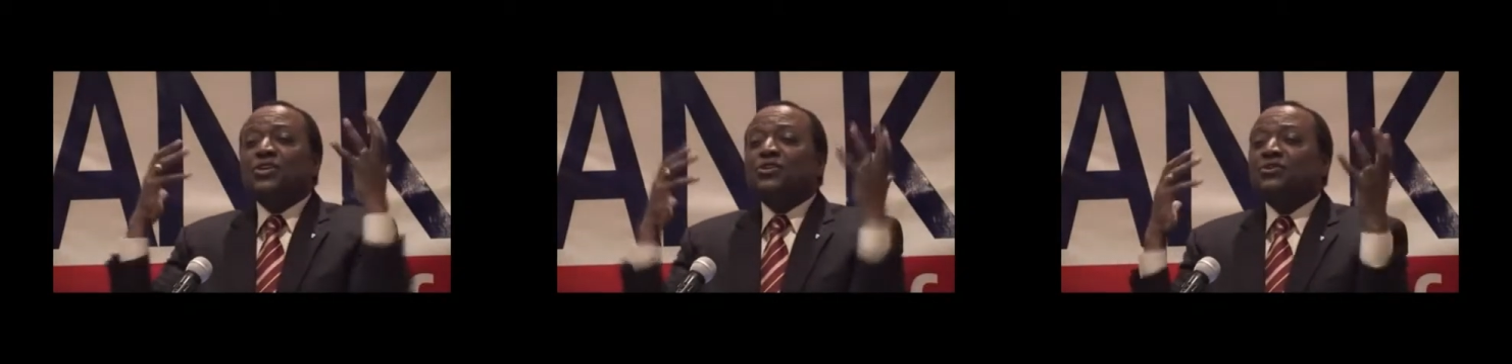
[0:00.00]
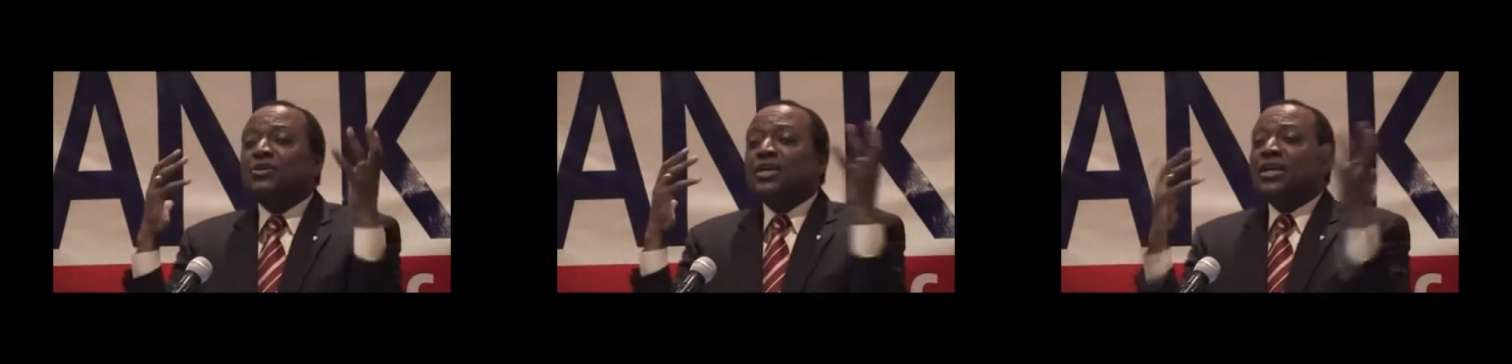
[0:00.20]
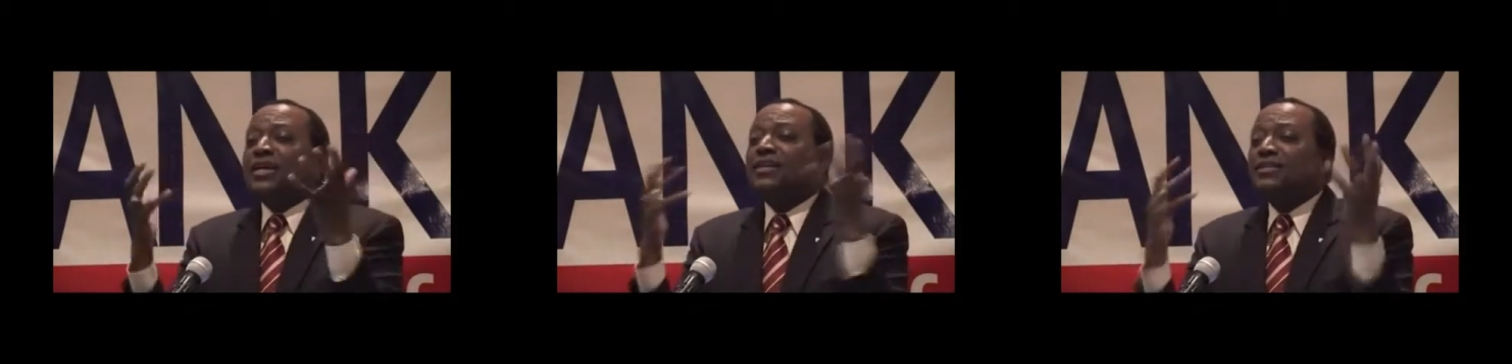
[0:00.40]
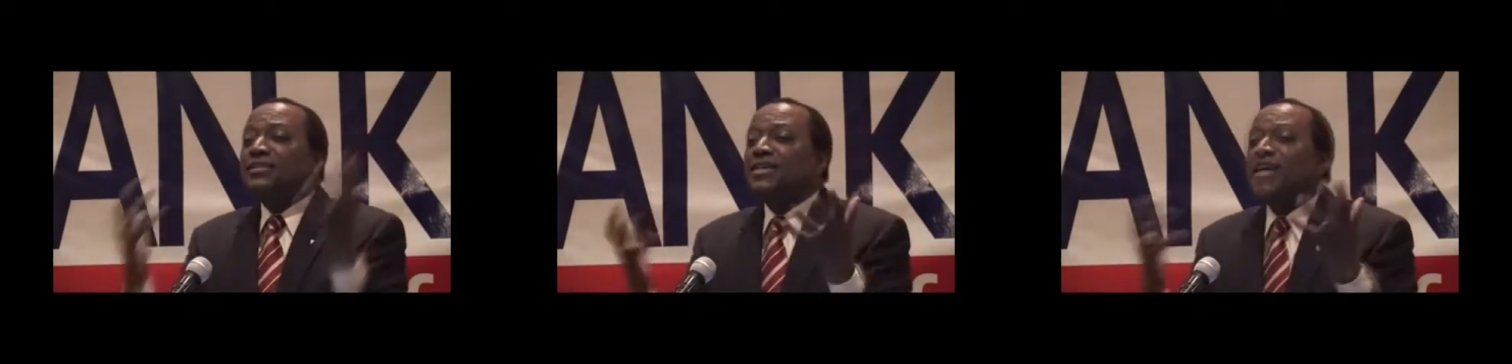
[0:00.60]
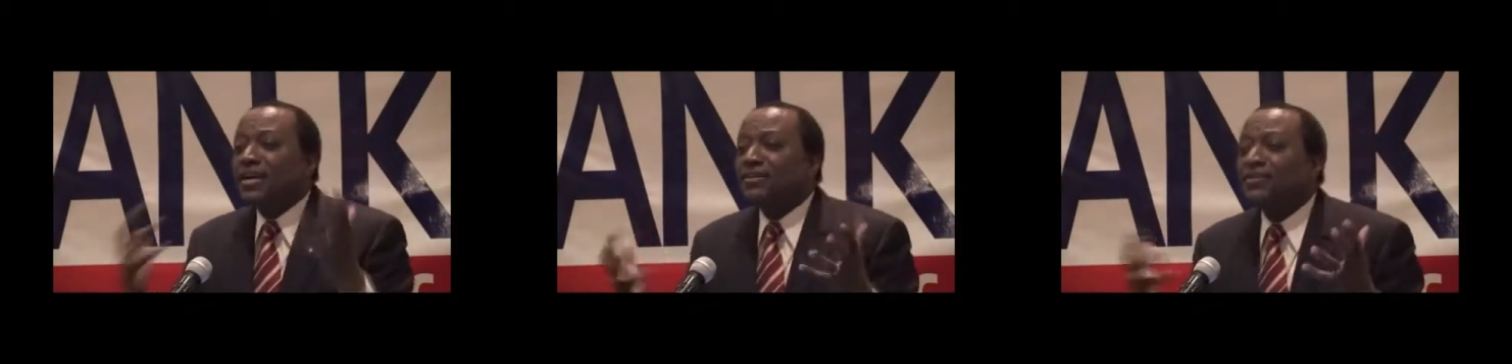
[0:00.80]
you can't
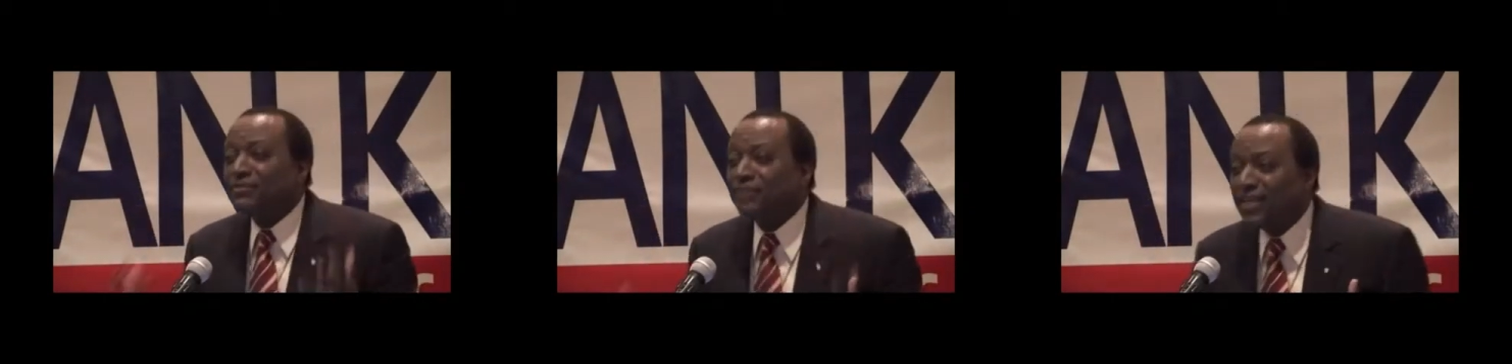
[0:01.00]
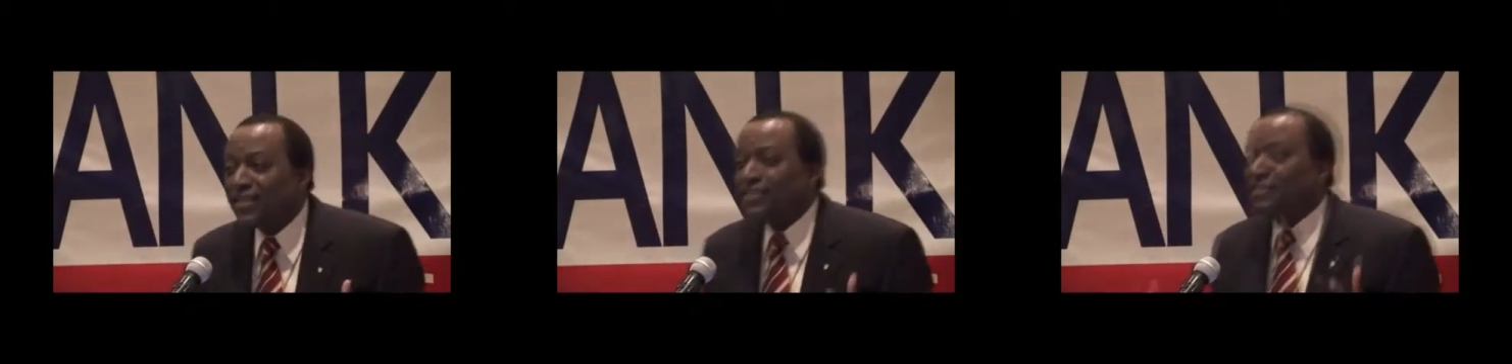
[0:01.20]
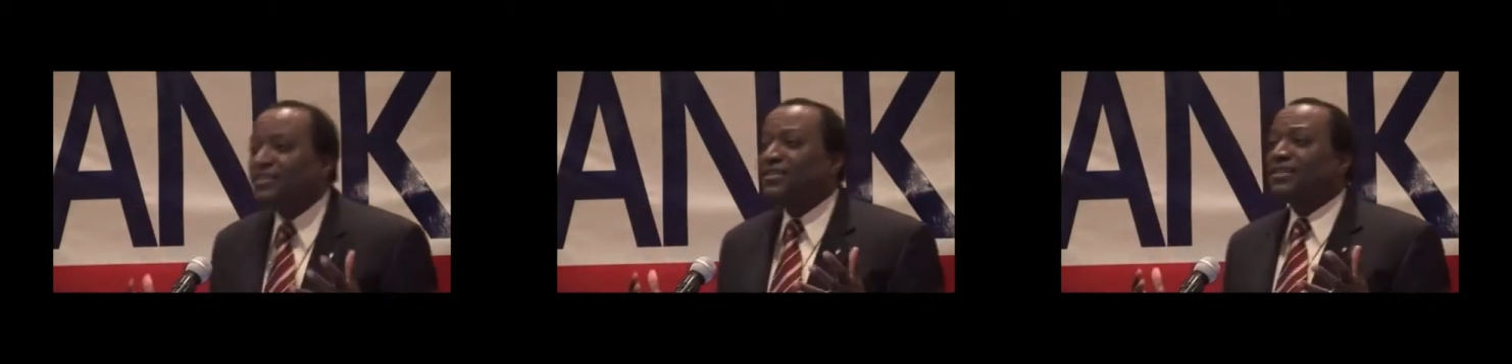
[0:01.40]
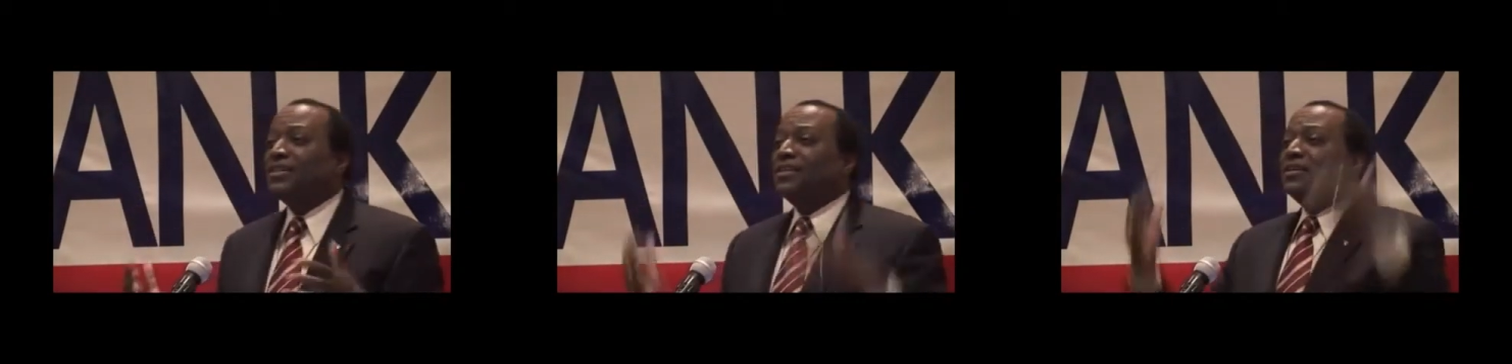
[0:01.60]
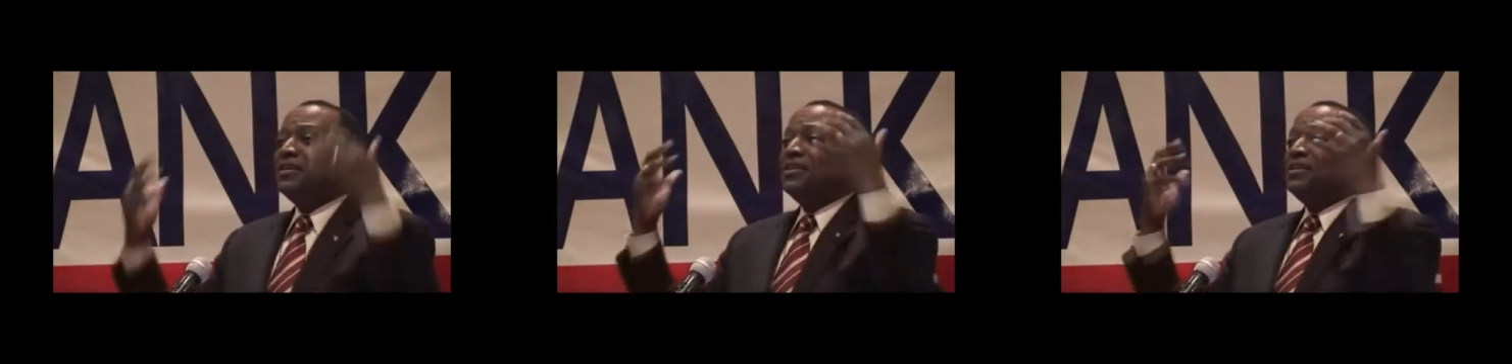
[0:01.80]
sacrifice
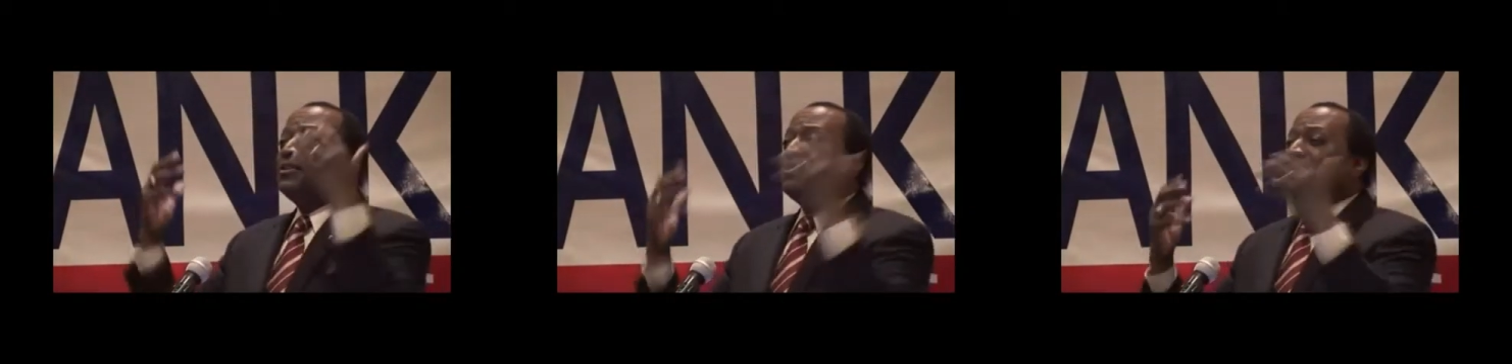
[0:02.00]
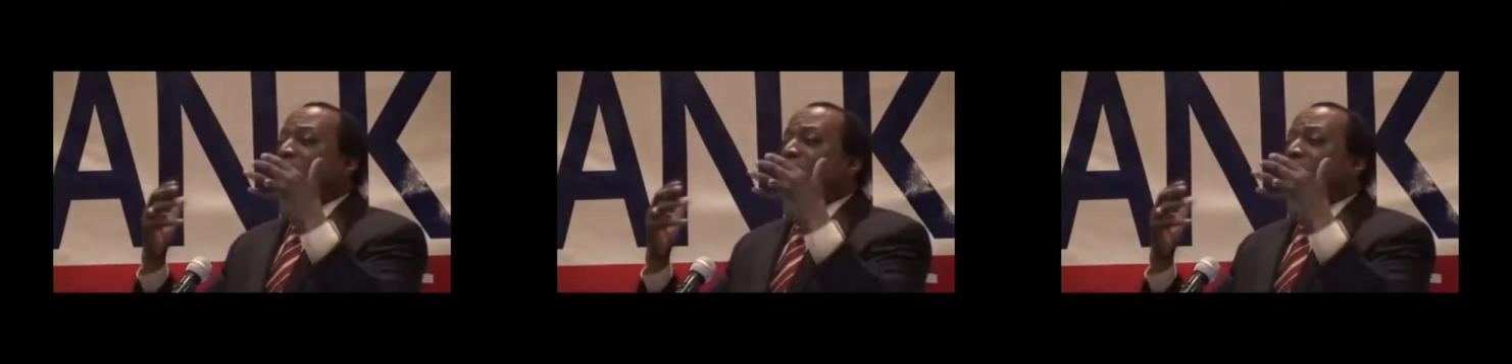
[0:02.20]
your